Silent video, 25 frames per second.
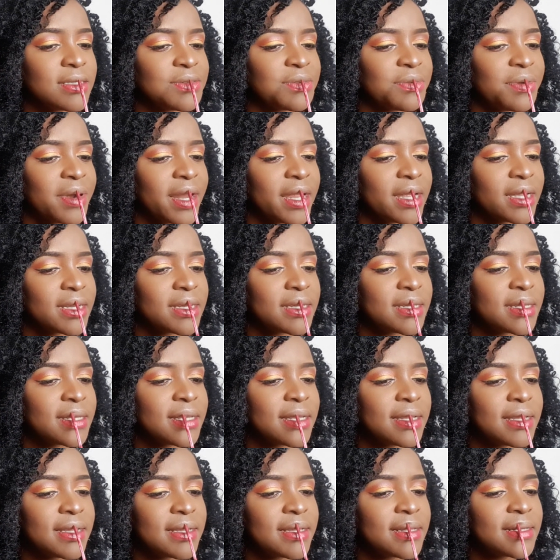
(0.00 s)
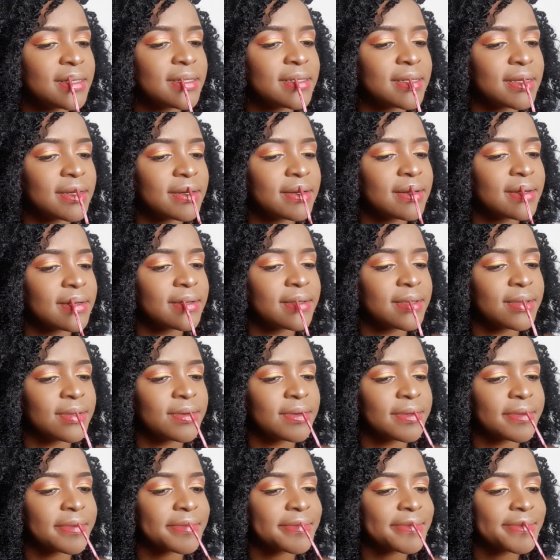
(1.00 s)
red. So you
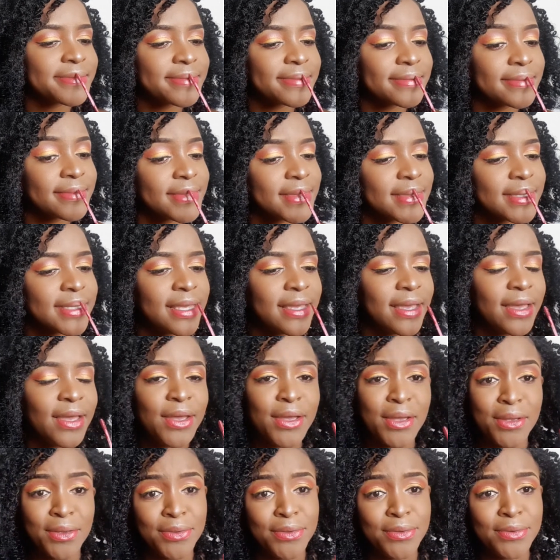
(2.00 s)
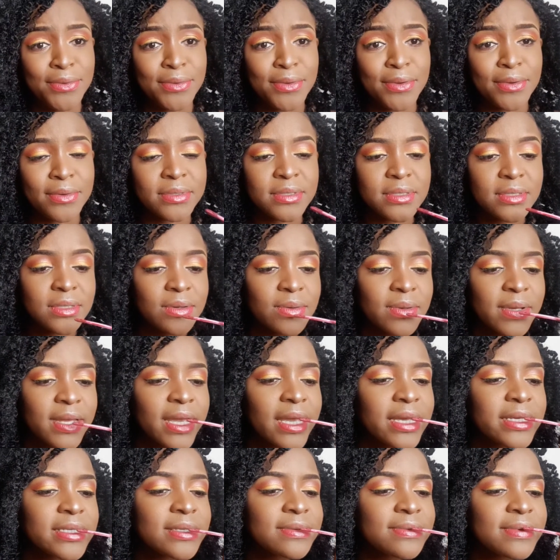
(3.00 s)
know it's an
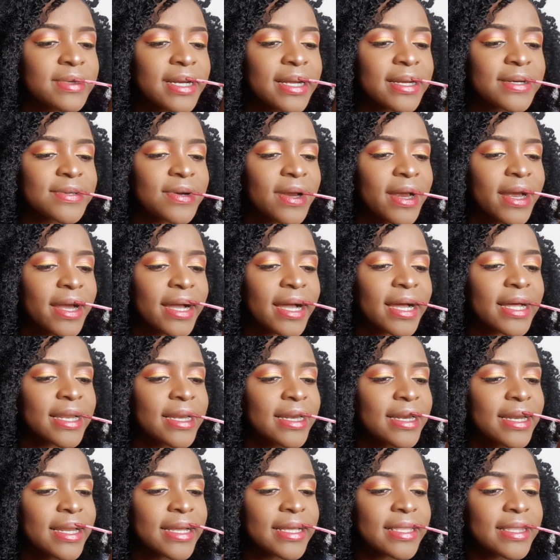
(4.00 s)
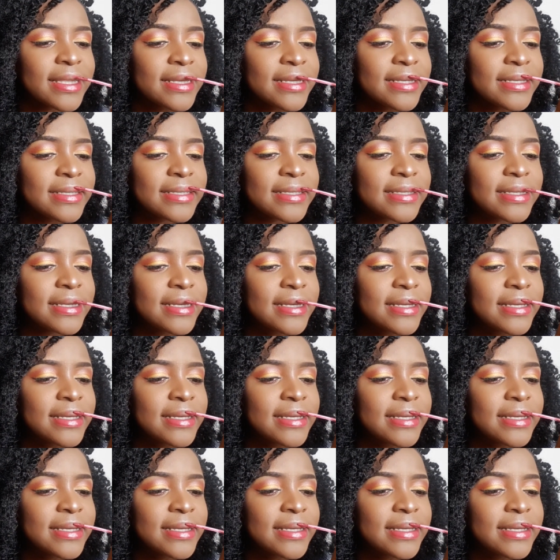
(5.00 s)
occasion when I try a color like this.